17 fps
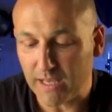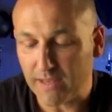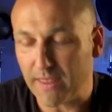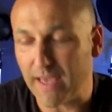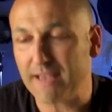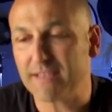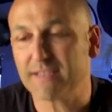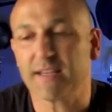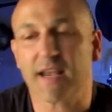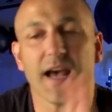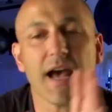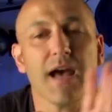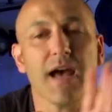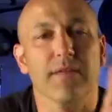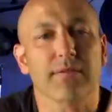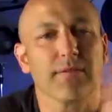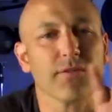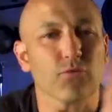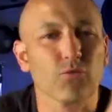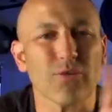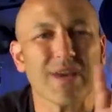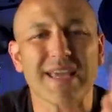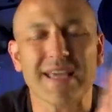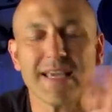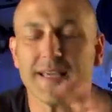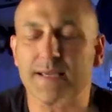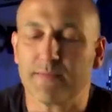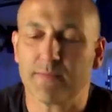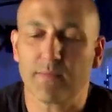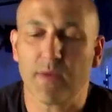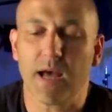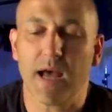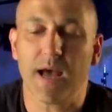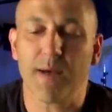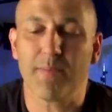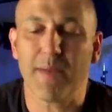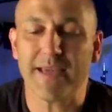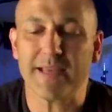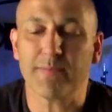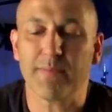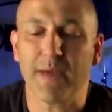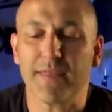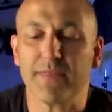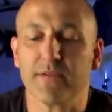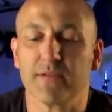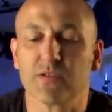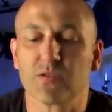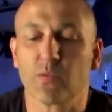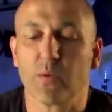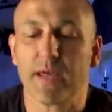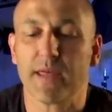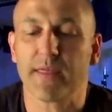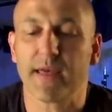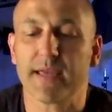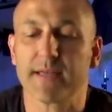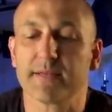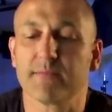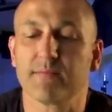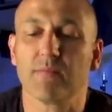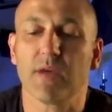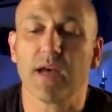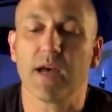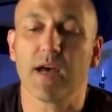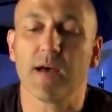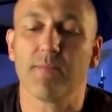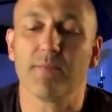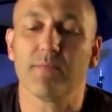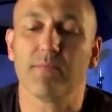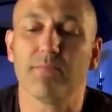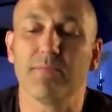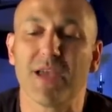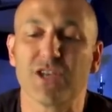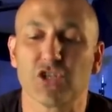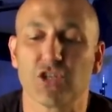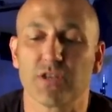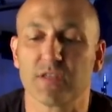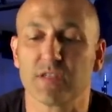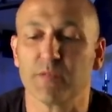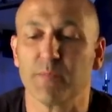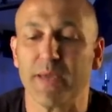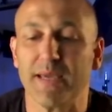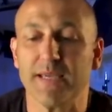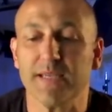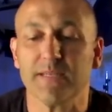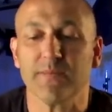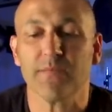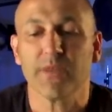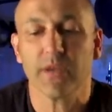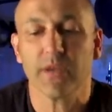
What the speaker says: There's three main methods where they measure the speed.